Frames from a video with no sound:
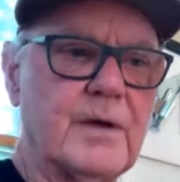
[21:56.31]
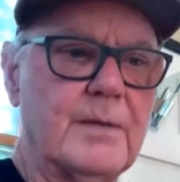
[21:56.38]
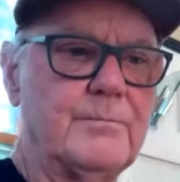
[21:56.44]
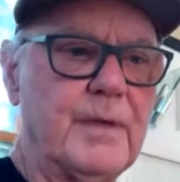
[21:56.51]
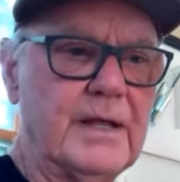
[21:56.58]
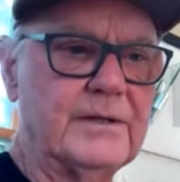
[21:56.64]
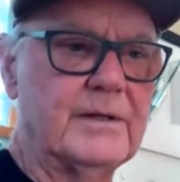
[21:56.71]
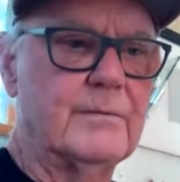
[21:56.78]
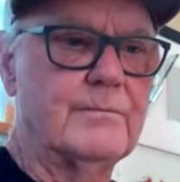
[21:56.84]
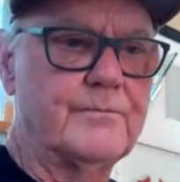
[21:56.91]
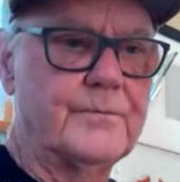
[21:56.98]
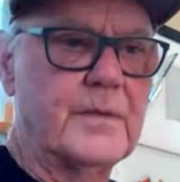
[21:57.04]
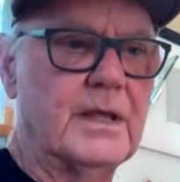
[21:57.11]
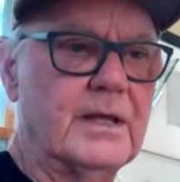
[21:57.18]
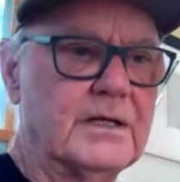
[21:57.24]
I made them,
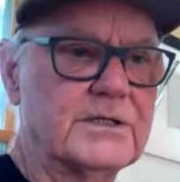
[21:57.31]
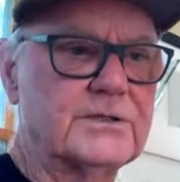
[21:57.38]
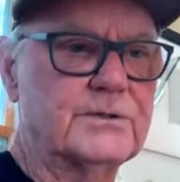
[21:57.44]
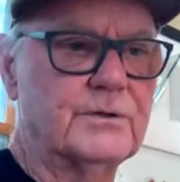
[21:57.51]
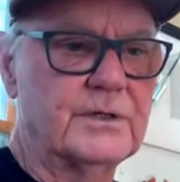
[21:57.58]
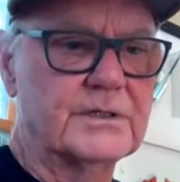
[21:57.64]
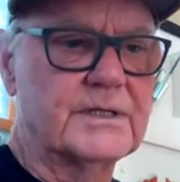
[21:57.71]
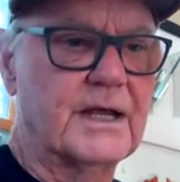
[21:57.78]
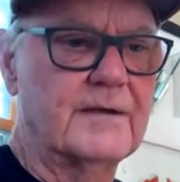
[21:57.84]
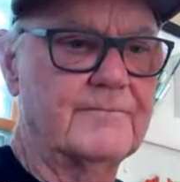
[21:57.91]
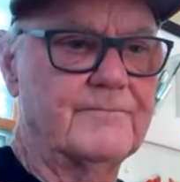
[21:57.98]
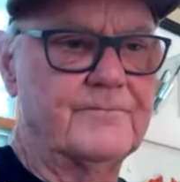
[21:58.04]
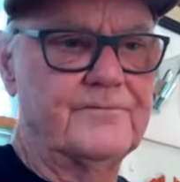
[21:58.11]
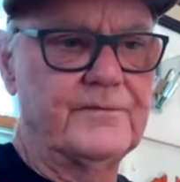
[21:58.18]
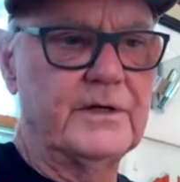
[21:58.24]
and as soon as I
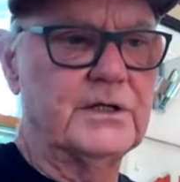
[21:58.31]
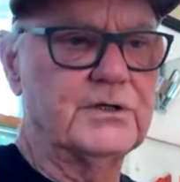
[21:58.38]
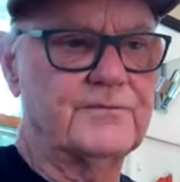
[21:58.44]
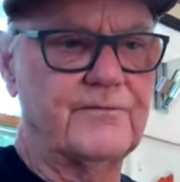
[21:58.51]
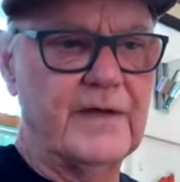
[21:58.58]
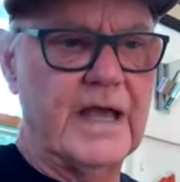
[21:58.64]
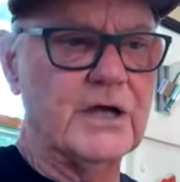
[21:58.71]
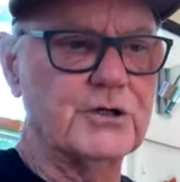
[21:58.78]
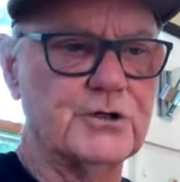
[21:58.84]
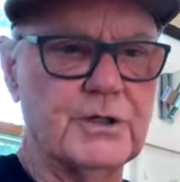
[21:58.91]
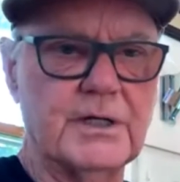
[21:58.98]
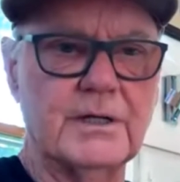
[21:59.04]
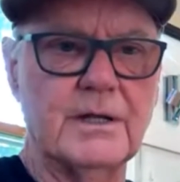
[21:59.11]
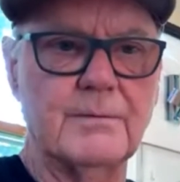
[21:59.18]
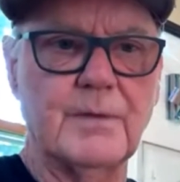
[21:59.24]
finished
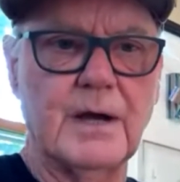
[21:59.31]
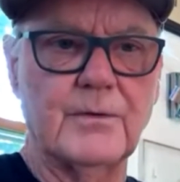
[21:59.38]
fashioning them,